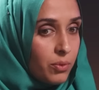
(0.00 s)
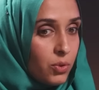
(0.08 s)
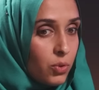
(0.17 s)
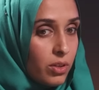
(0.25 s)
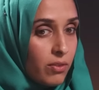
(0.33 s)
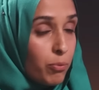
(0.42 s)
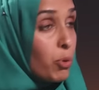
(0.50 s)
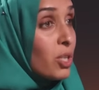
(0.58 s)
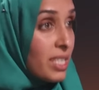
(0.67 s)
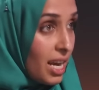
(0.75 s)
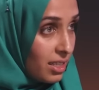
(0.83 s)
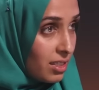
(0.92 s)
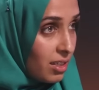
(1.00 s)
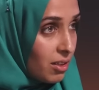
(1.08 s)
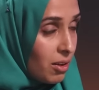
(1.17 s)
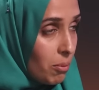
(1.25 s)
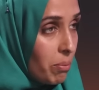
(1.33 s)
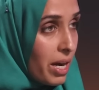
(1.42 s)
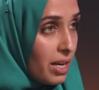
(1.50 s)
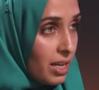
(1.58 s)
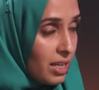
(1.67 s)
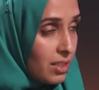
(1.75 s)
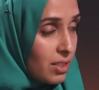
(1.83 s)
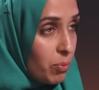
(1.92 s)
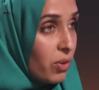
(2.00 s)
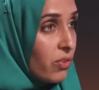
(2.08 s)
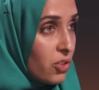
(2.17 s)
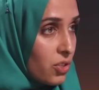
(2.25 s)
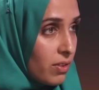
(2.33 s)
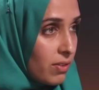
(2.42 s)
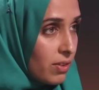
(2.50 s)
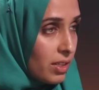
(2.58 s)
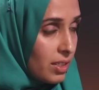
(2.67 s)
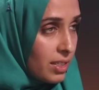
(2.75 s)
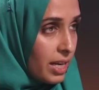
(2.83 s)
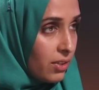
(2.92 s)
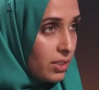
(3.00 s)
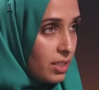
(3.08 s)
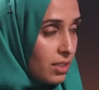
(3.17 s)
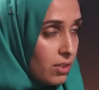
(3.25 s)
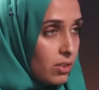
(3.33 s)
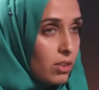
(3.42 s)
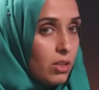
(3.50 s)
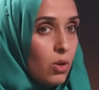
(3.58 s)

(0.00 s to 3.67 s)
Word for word: sort of protected by its provisions and its guarantees?